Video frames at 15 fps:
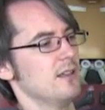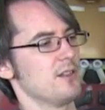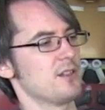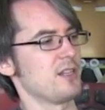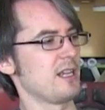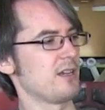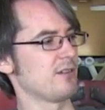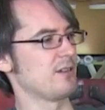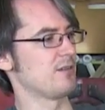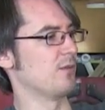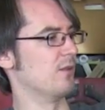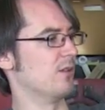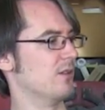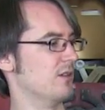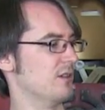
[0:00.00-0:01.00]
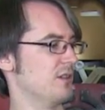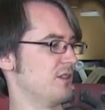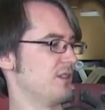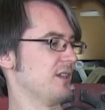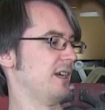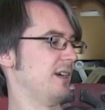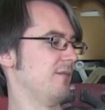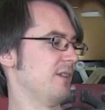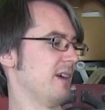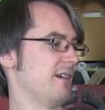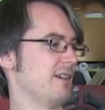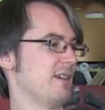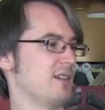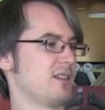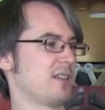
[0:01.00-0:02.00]
Secret Wars and
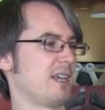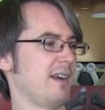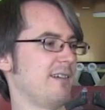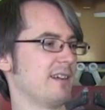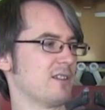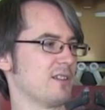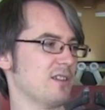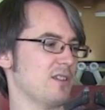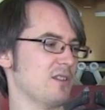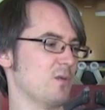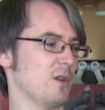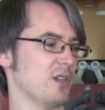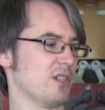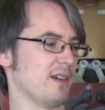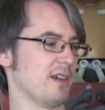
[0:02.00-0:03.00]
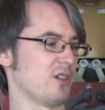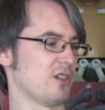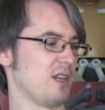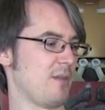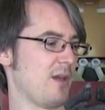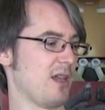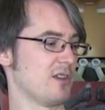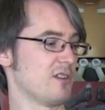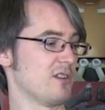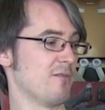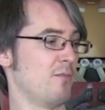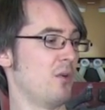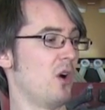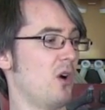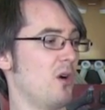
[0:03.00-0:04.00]
various characters which are actually pictures
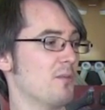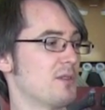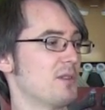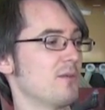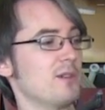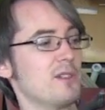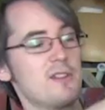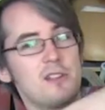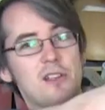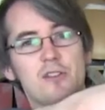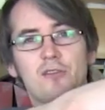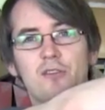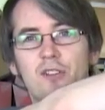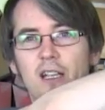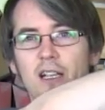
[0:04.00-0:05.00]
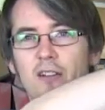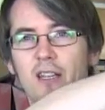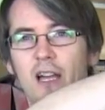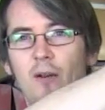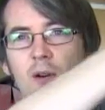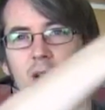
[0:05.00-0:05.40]
of Pops, which is interesting on that